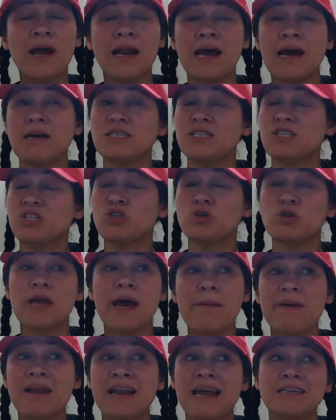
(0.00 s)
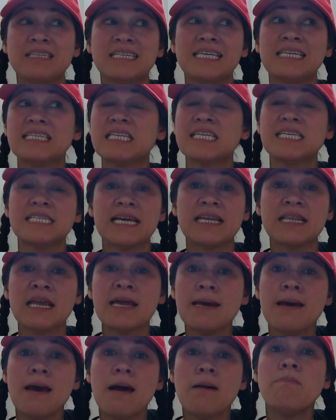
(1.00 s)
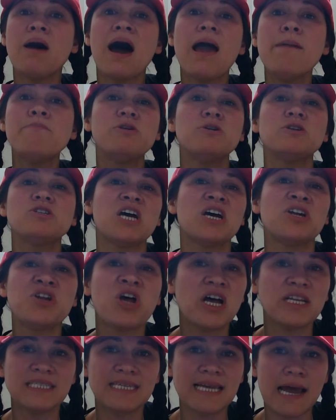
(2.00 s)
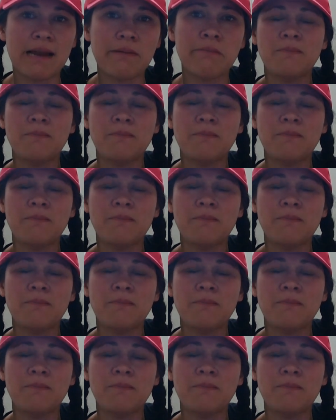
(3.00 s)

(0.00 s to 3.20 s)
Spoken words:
And I stood up and I said, listen, my birds are not dead.